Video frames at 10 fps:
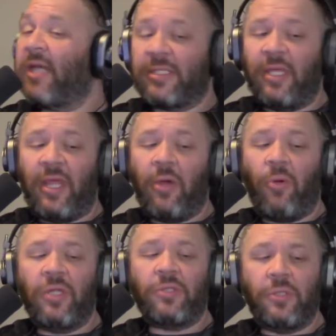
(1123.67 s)

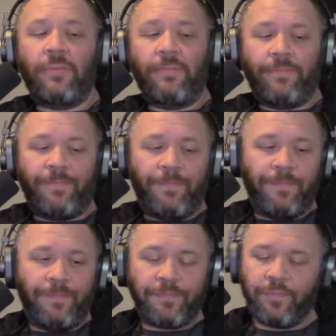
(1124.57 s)
agree, but
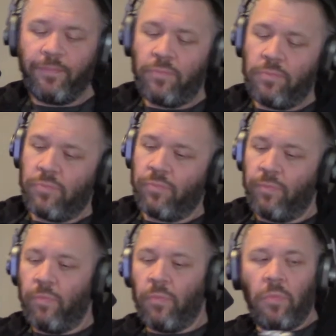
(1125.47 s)
I mean,
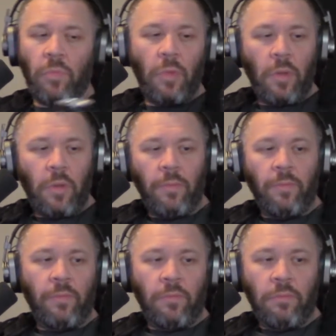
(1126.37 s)

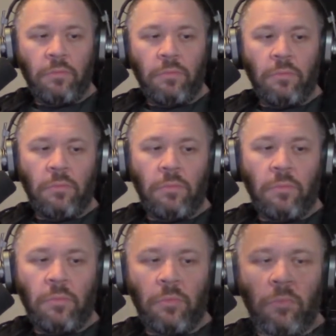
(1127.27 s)
you could.
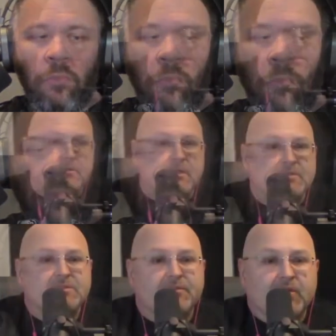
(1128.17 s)
That's not.
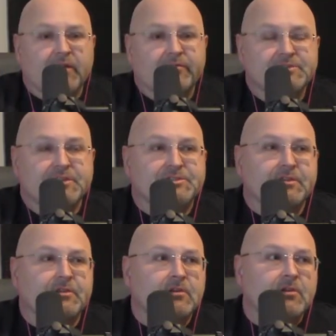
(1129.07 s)
That's a different
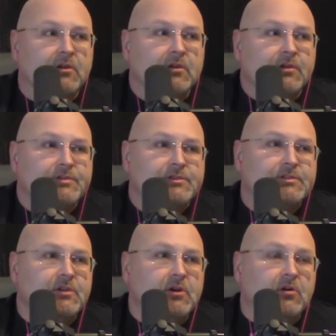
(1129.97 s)
conversation. Right. Right.
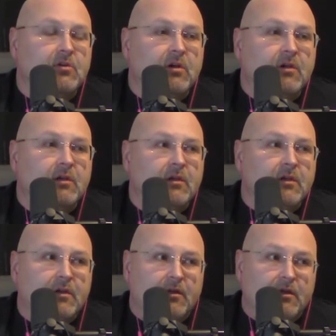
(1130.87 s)
So but I'm
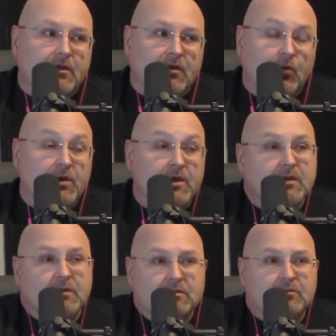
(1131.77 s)
yeah,
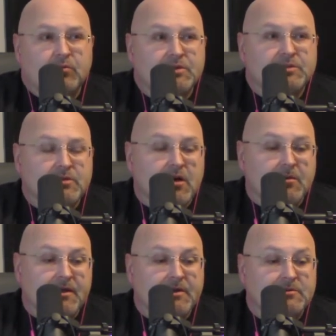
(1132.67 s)
absolutely. We, can, we should talk
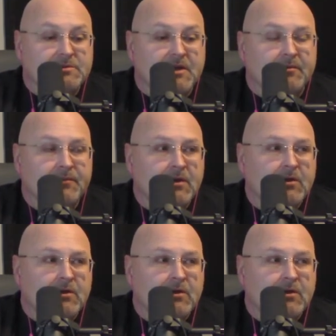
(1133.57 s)
about that sometime. Yeah, sometime.